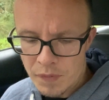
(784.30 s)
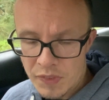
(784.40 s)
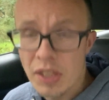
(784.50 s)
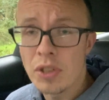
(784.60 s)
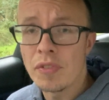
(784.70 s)

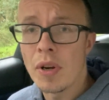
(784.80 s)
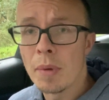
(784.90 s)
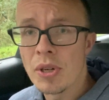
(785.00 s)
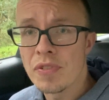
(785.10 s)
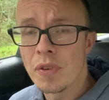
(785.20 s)
thank you very
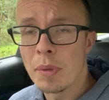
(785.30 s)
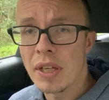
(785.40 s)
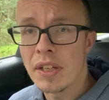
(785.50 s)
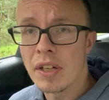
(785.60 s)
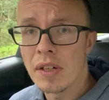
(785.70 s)
much for
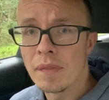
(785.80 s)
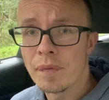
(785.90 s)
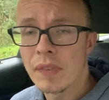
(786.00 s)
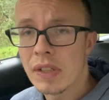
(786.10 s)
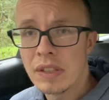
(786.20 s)
being here
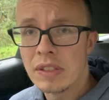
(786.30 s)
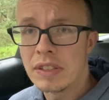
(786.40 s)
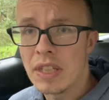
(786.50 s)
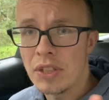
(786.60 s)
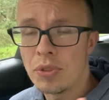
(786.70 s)

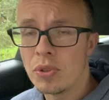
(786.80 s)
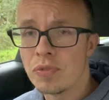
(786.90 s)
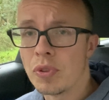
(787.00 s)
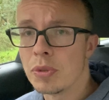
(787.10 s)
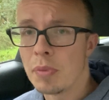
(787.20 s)
stay
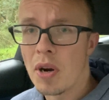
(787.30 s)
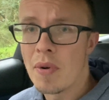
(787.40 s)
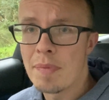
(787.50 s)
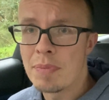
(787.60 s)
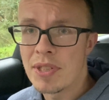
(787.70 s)
tuned for
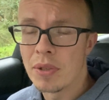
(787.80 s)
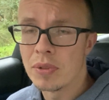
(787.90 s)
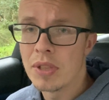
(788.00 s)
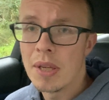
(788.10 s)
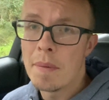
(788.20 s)
tomorrow
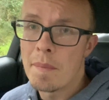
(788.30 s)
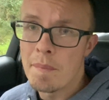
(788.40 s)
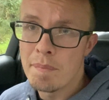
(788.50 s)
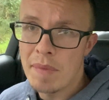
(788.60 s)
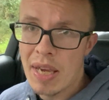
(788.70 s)
episode
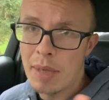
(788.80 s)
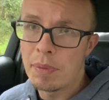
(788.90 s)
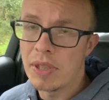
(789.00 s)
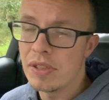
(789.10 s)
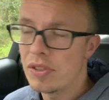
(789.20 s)

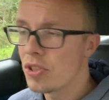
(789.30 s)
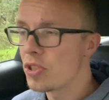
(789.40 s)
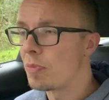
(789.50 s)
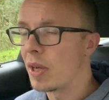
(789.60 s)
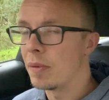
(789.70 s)
maybe
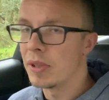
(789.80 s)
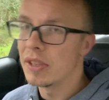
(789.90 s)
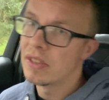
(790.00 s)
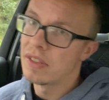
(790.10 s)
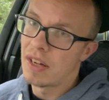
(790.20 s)
just
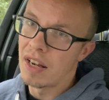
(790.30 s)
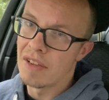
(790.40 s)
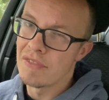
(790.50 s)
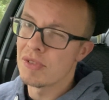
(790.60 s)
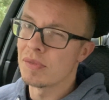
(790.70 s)
maybe I'll
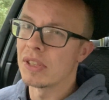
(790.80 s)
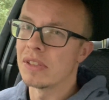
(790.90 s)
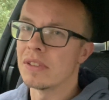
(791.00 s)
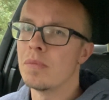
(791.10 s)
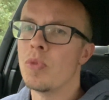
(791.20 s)
have
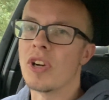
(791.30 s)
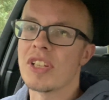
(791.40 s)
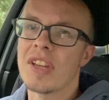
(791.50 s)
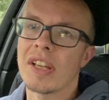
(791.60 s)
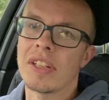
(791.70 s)
something more
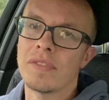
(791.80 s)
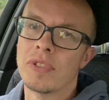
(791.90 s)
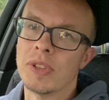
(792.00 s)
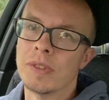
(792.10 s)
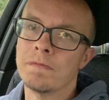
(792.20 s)
exciting
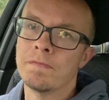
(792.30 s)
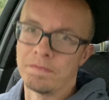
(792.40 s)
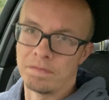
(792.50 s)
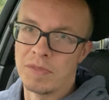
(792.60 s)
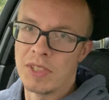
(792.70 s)
for you.
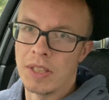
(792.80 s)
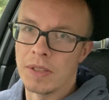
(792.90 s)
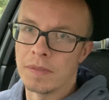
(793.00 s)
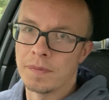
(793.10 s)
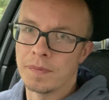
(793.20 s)
See ya.